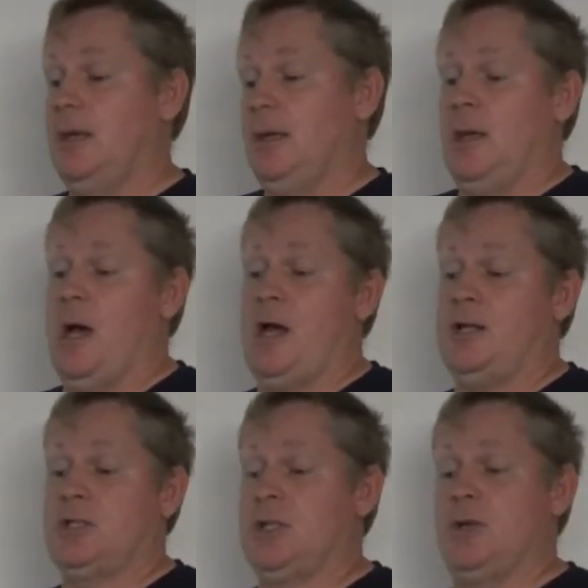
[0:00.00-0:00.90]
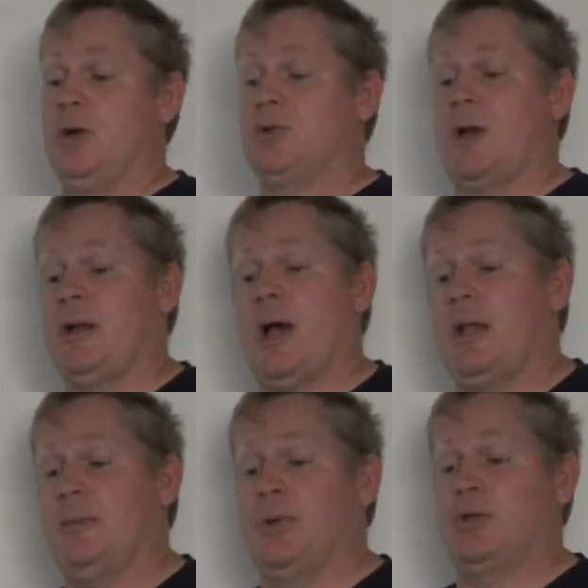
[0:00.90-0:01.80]
Oh, I see you're trying to
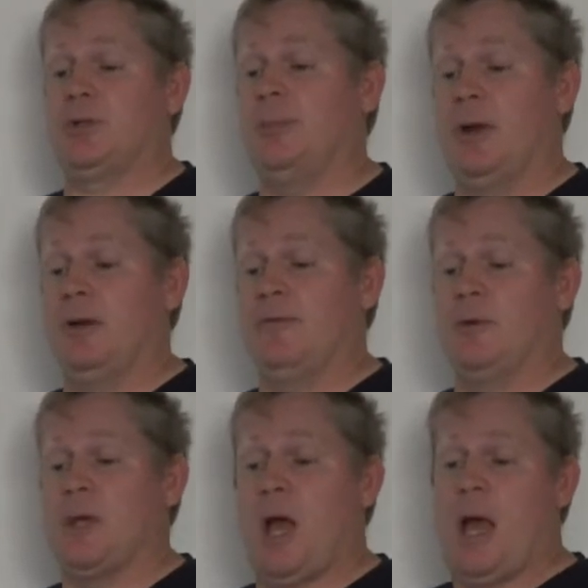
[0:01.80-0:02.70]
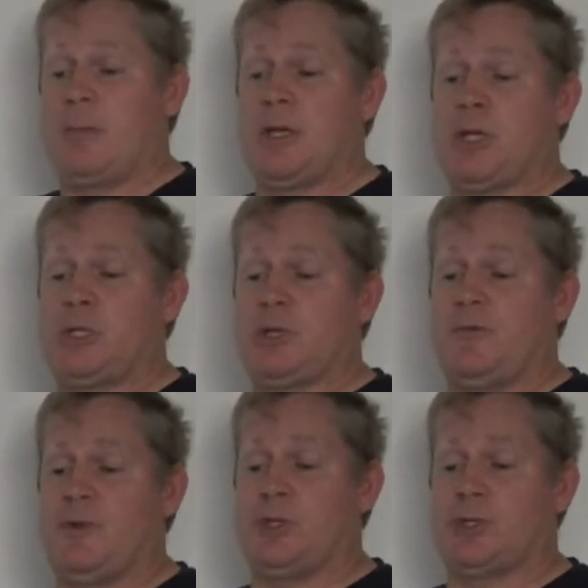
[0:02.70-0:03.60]
hide a picture of Baron from me. I'm going to get you
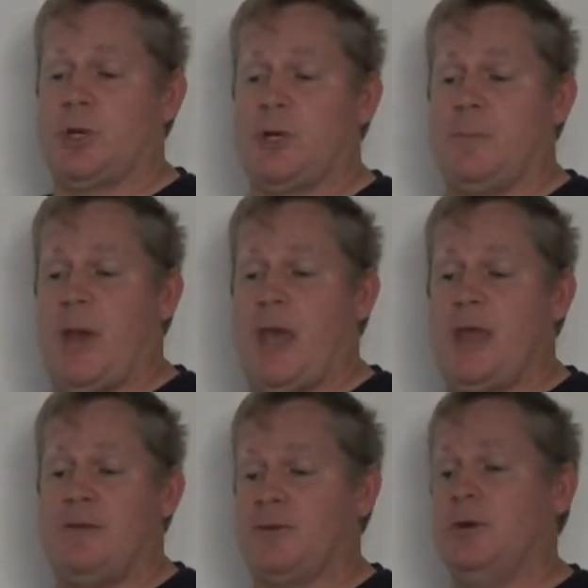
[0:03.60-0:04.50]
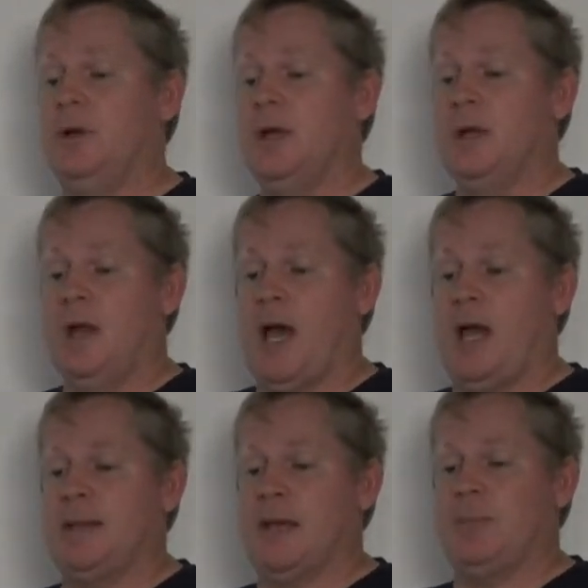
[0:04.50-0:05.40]
for this. You're going to pay for
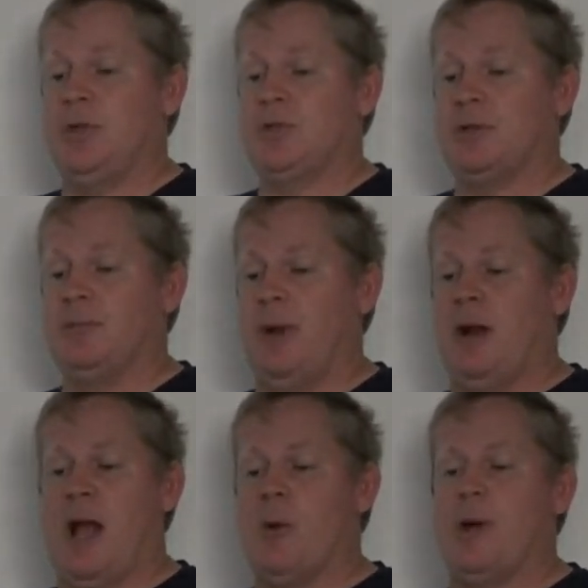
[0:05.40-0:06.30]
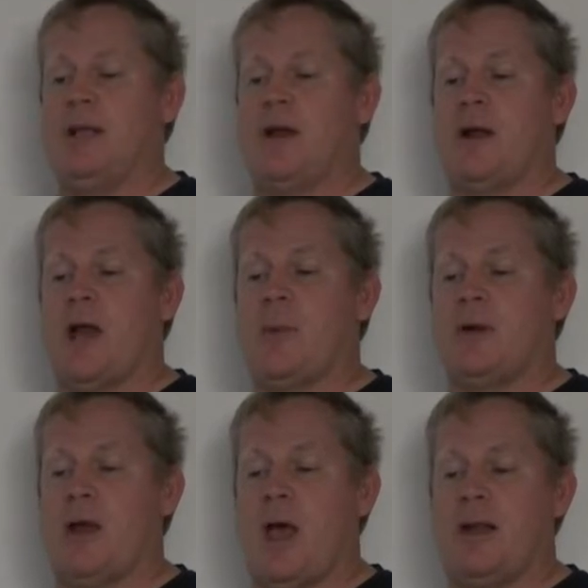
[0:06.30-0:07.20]
hiding that picture of Baron. I went in there and I went
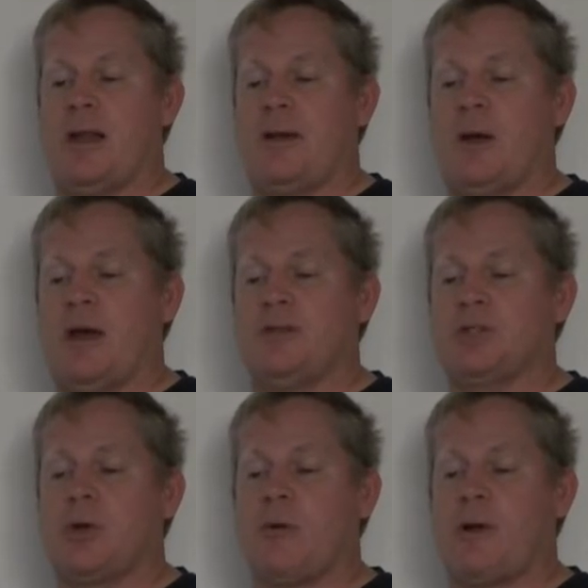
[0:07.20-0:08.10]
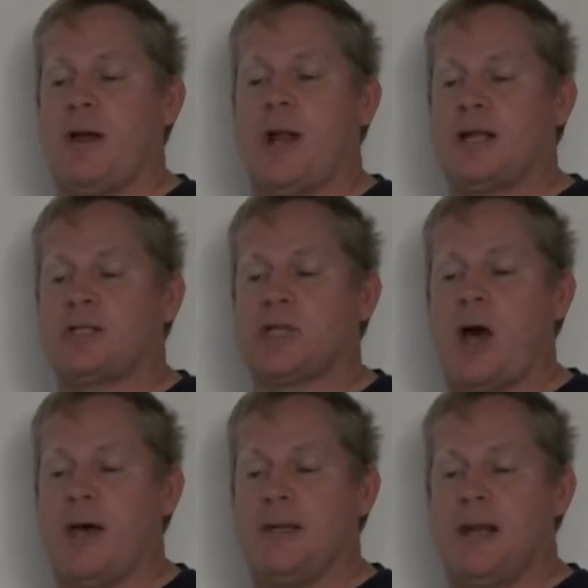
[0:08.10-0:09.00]
around and I had this go around and I
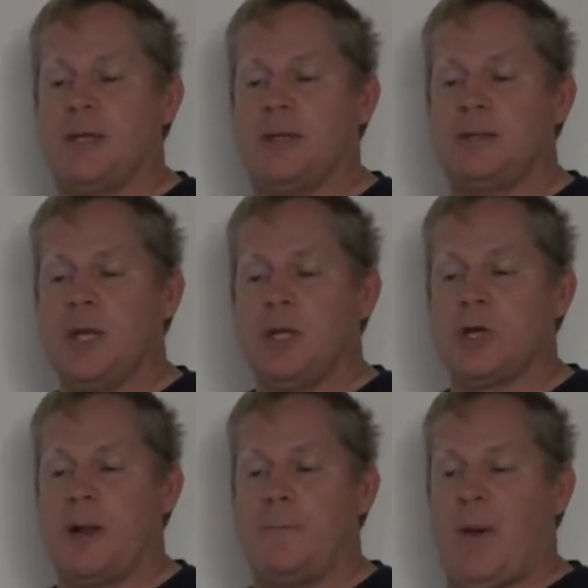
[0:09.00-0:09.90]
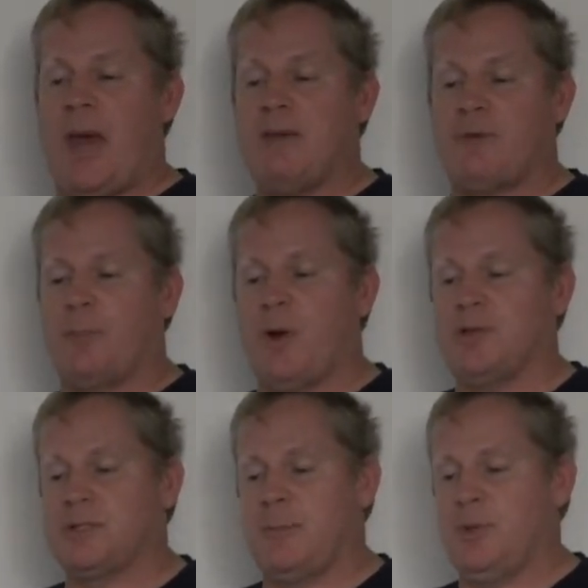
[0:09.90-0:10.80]
saw it. And you're going to pay for
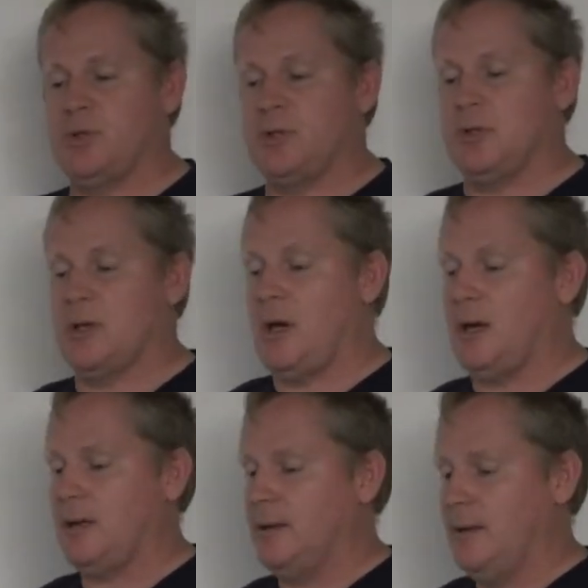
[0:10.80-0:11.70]
posting that picture of your dog.